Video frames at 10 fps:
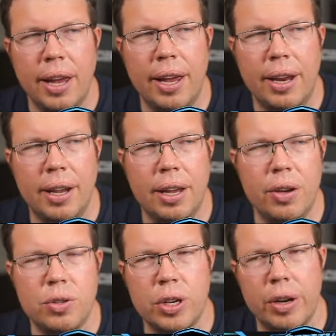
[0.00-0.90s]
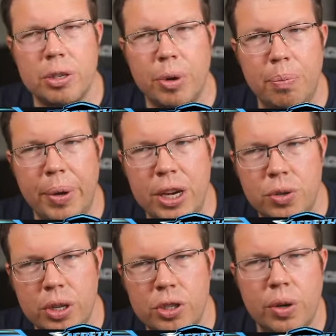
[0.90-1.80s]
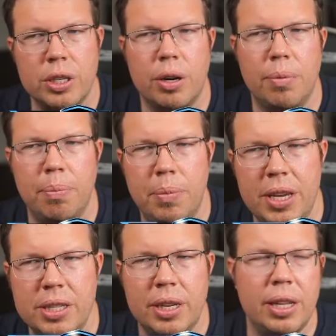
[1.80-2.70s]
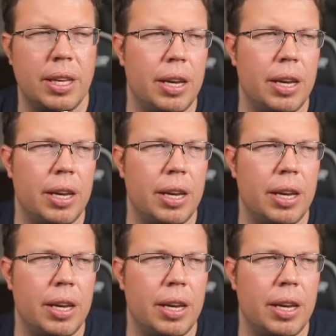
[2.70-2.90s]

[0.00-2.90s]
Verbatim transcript: And a huge shout out to my patrons. You guys are amazing.